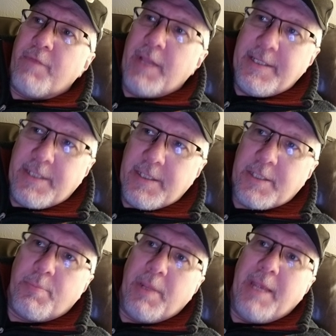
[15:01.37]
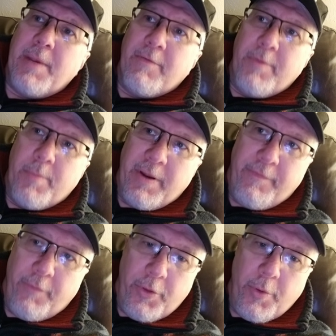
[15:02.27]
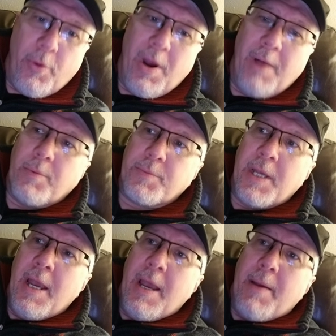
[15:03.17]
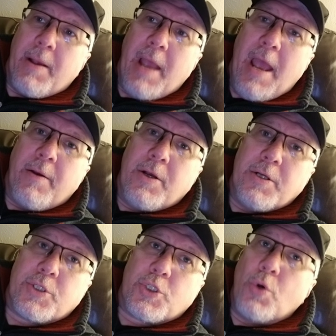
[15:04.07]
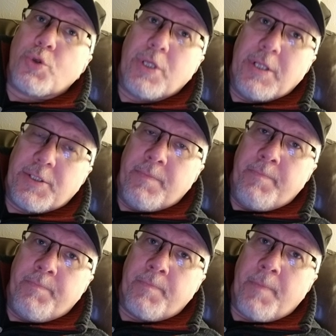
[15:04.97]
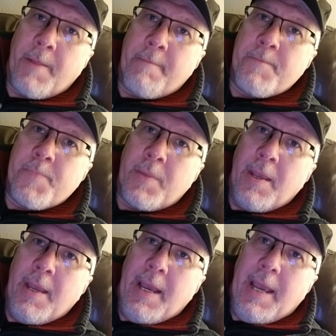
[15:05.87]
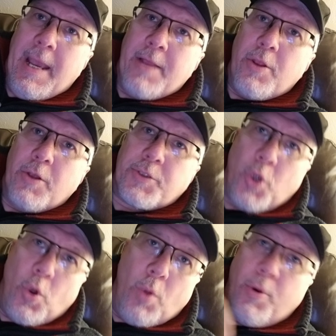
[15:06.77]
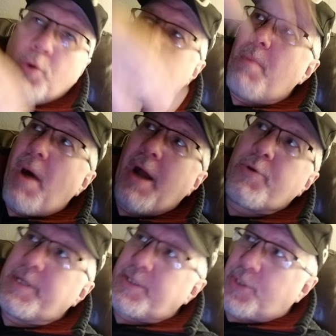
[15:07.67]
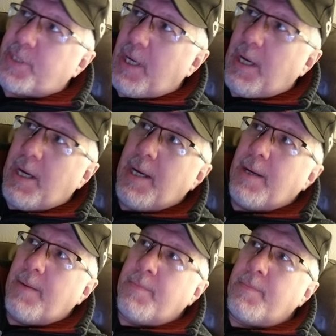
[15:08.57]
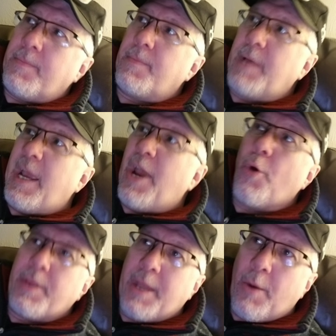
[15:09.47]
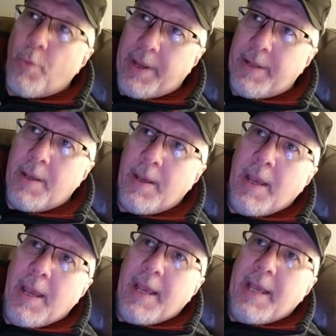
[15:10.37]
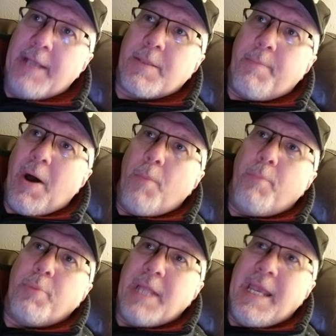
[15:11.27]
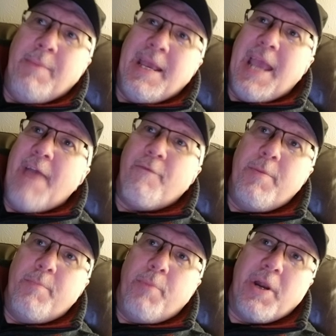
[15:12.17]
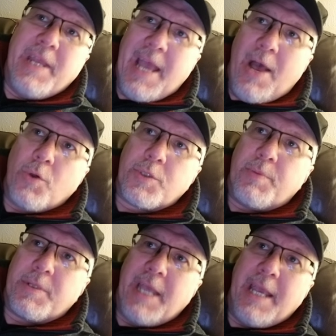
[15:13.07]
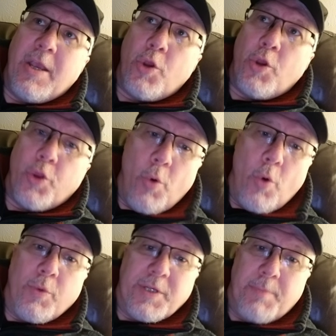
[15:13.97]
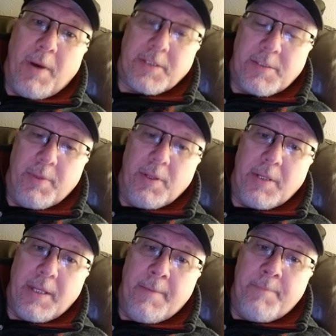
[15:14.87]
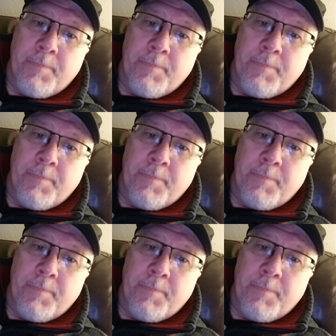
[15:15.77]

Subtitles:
of laziness, blaming everybody for their problems. Because socialism and this whole postmodernist era that we're in is about blaming everybody else but taking their own responsibility.